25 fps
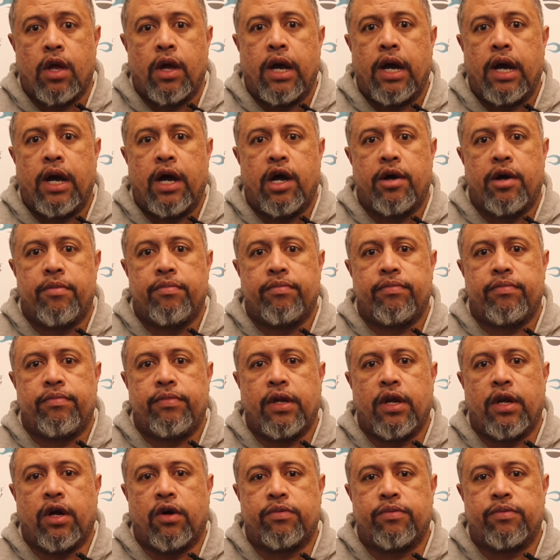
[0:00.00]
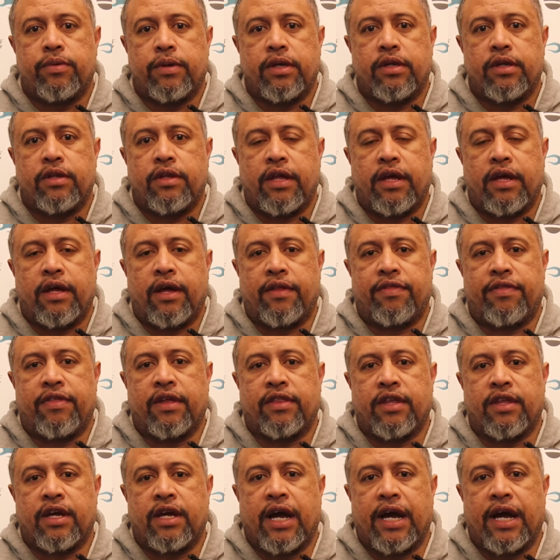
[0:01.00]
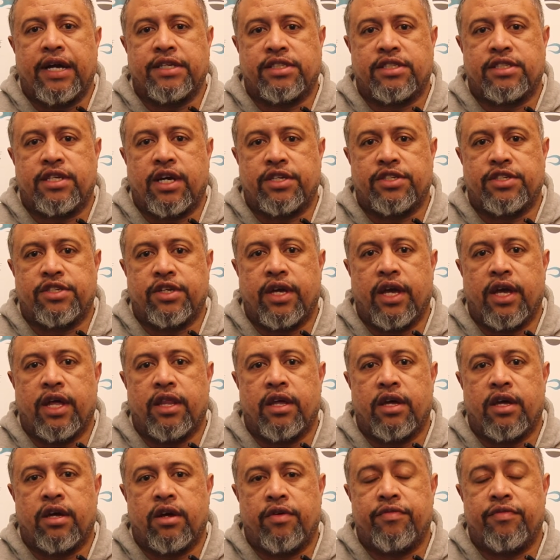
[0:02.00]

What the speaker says: I think the guys stuck together.